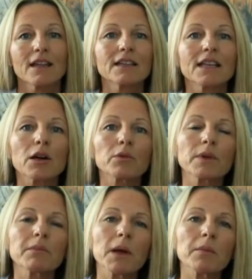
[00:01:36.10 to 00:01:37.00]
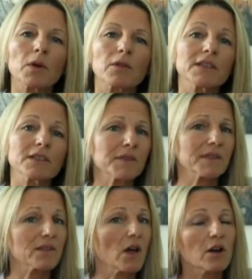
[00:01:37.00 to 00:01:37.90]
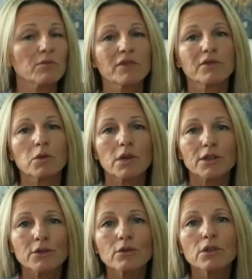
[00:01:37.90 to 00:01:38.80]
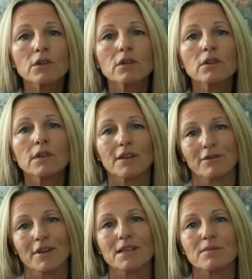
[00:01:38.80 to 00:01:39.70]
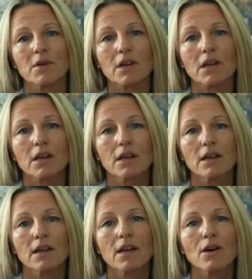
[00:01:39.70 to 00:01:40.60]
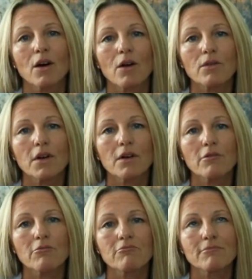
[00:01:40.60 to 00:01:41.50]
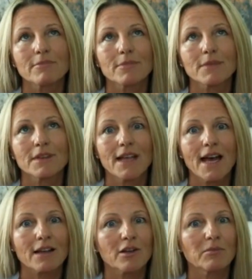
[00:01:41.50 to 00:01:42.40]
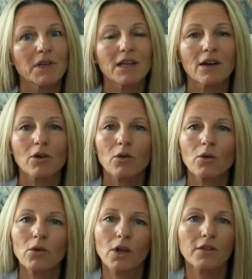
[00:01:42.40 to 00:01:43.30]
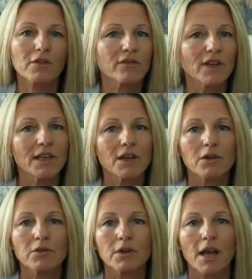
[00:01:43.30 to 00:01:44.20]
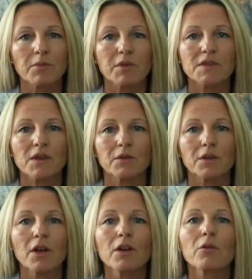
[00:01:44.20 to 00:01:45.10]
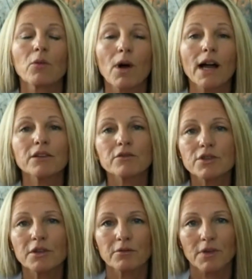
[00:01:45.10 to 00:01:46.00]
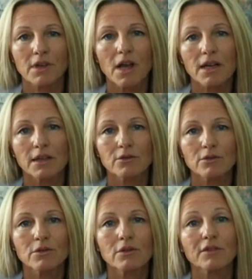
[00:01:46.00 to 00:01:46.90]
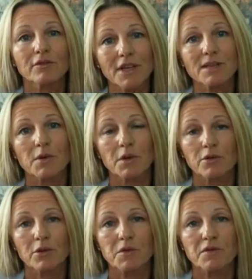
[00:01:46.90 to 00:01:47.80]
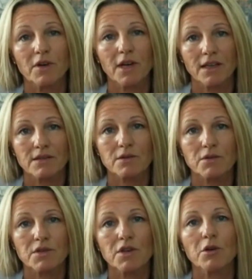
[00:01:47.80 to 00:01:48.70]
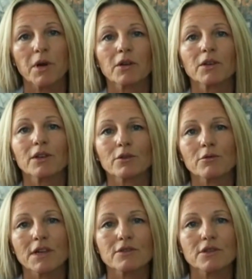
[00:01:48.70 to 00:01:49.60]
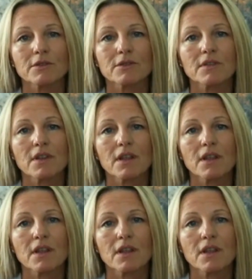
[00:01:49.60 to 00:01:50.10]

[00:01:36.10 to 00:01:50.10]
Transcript: Now, remember, this was long before Google and Facebook, although that could be a whole other video or episode, why you shouldn't rely on Google and Facebook groups for answers to your paralegal questions.